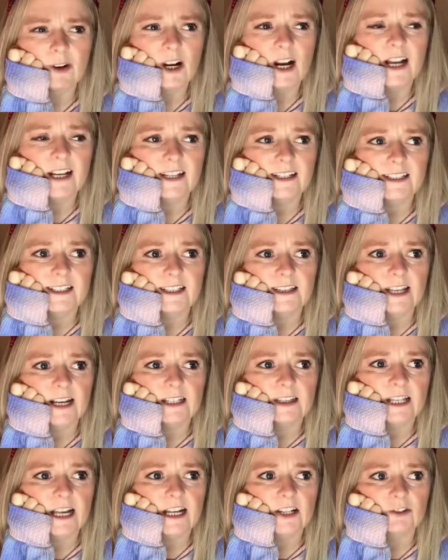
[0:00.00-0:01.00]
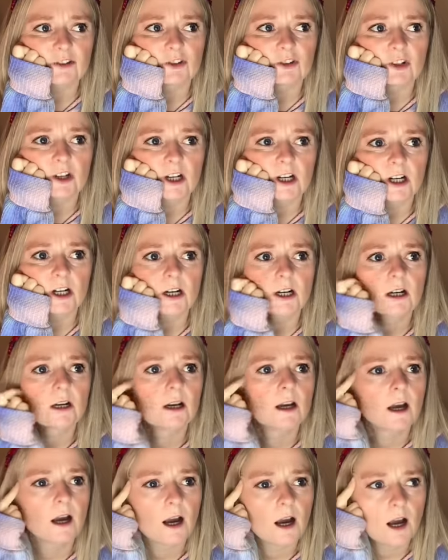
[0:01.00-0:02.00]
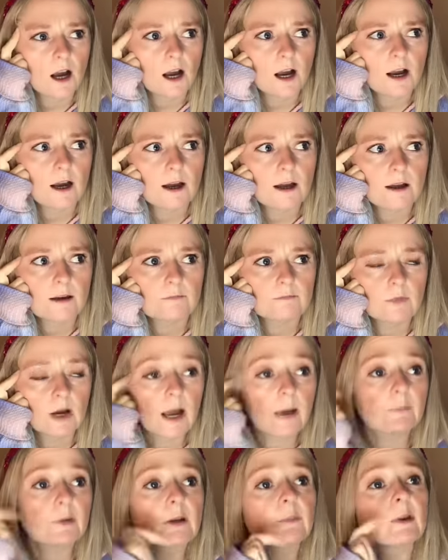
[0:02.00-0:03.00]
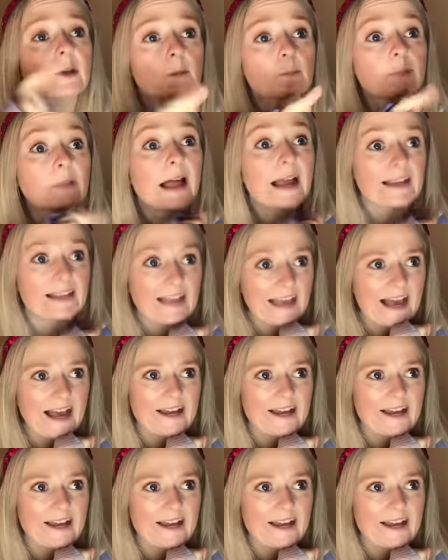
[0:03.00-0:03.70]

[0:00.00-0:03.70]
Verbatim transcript: I did that last year. Um, I'm going to be a black cat.